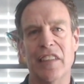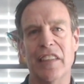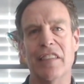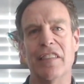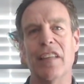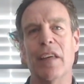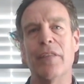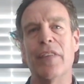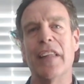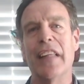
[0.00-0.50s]
It's
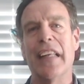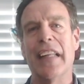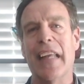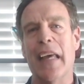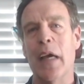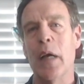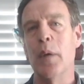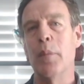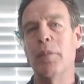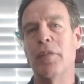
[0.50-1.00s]
something that
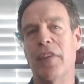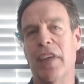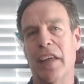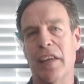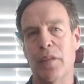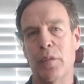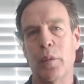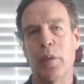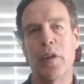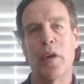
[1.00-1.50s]
helps
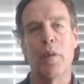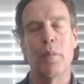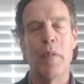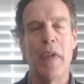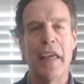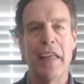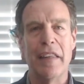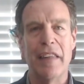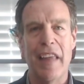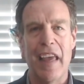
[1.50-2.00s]
us with our
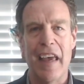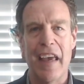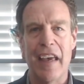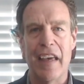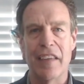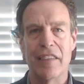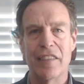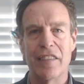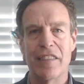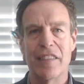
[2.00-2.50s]
main
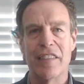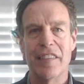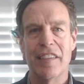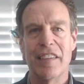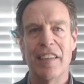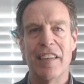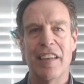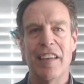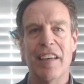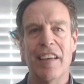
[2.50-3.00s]
tasks
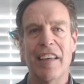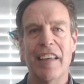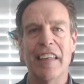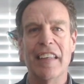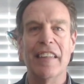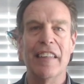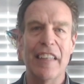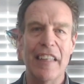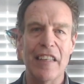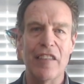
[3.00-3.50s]

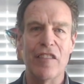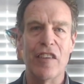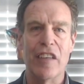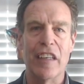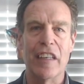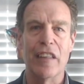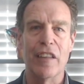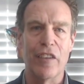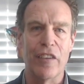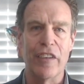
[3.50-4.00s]
in teaching
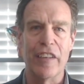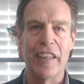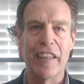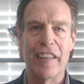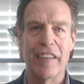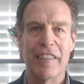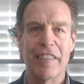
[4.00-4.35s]
and learning.